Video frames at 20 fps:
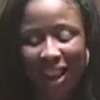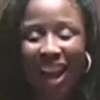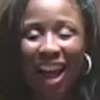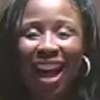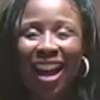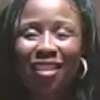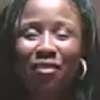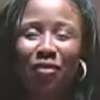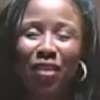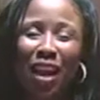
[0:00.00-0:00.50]

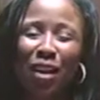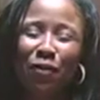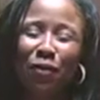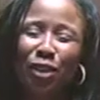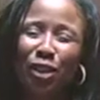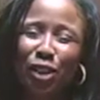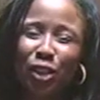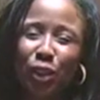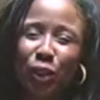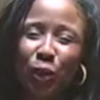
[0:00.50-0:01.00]
I like, for
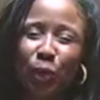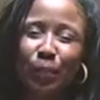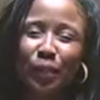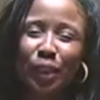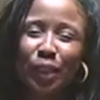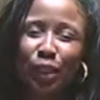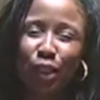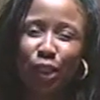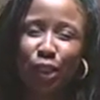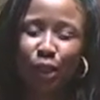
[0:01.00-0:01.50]
soups
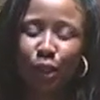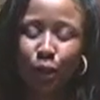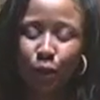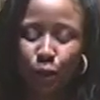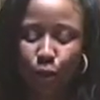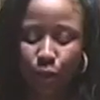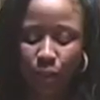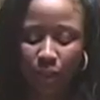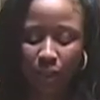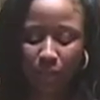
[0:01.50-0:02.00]
and
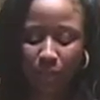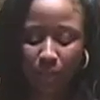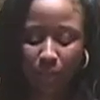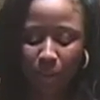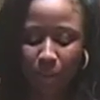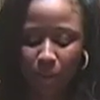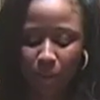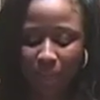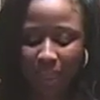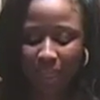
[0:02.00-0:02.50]
stews and
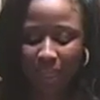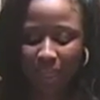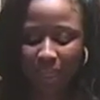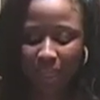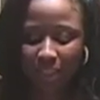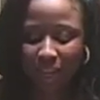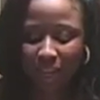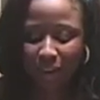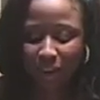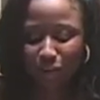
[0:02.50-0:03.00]
meals like
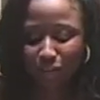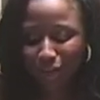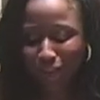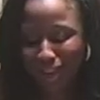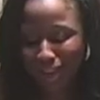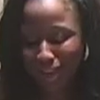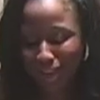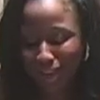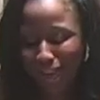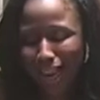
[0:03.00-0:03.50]
this, I don't
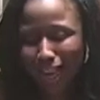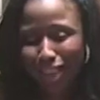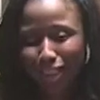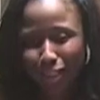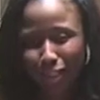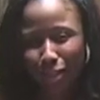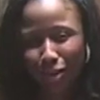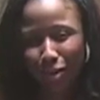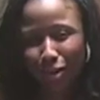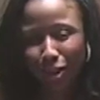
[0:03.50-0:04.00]
like
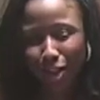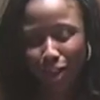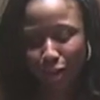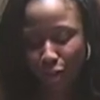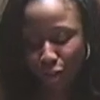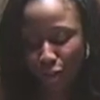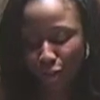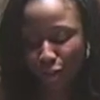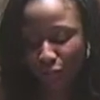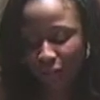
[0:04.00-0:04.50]
dice it or cut
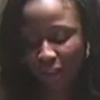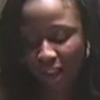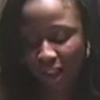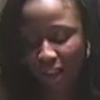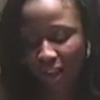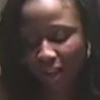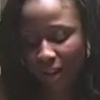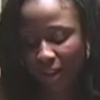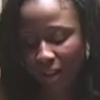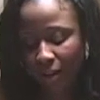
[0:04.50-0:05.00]
it too
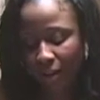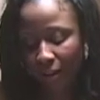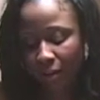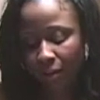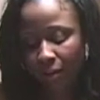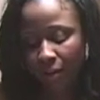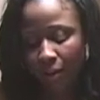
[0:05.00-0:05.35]
fine.